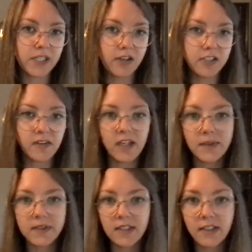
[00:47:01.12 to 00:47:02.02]
talked a lot
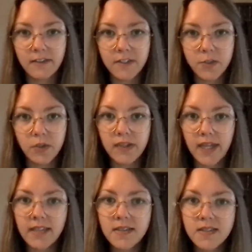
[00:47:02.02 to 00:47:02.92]
about the individual
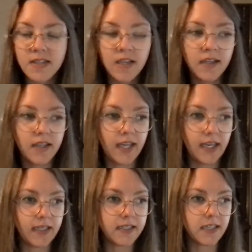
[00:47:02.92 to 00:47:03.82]
gates,
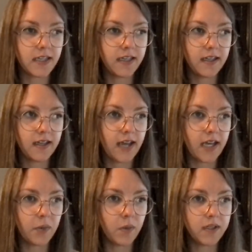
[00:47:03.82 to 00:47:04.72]
and
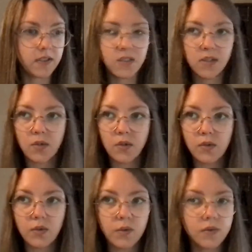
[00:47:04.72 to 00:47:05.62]
I want
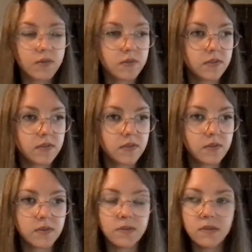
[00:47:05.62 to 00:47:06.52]
to,
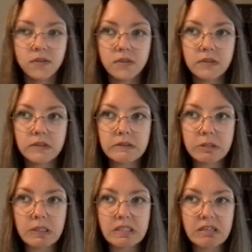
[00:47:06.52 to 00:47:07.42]
do
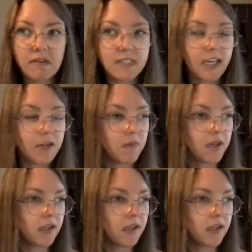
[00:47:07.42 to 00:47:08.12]
I still have time?